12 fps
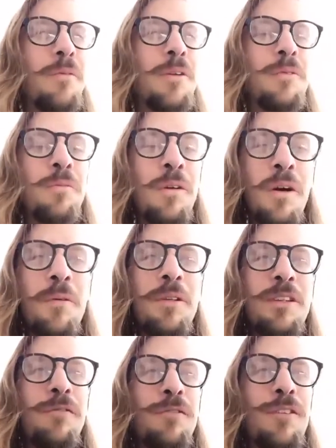We'll go
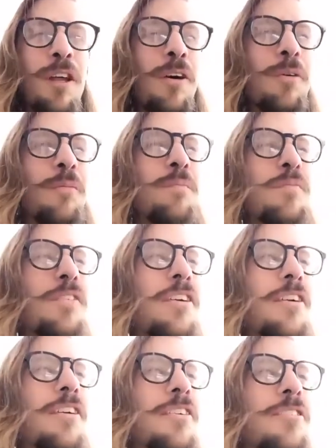with the flow.
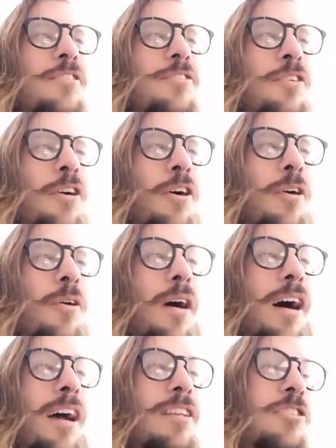So
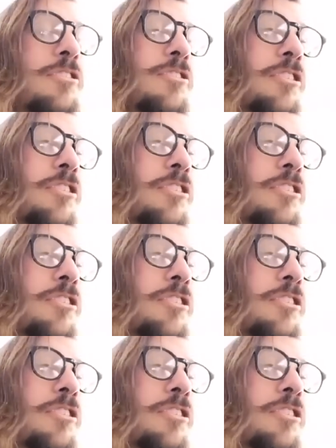I just